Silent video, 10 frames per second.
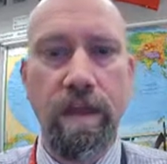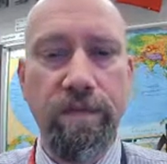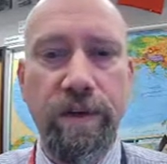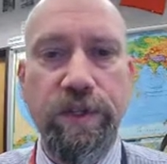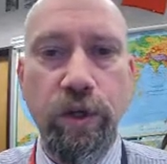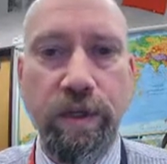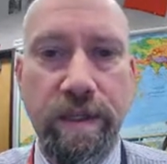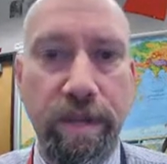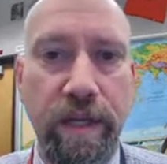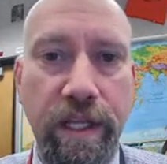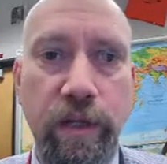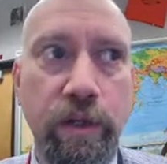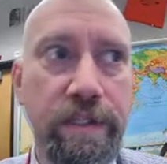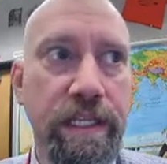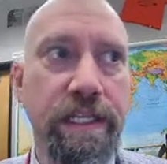The first source I'm going to
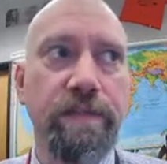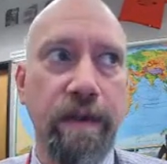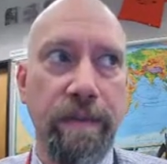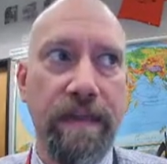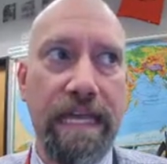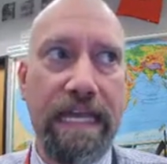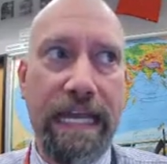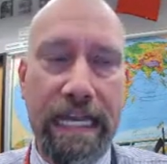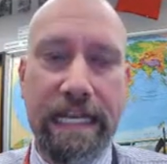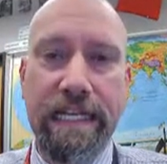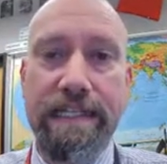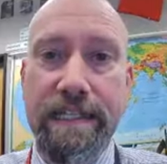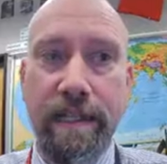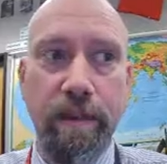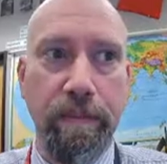use is from the Canadian
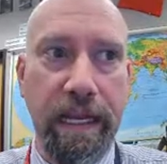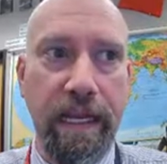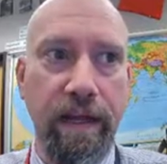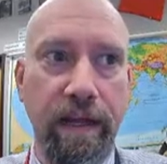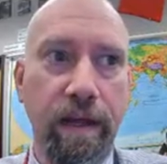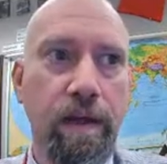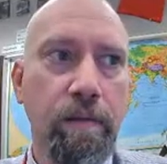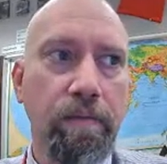Encyclopedia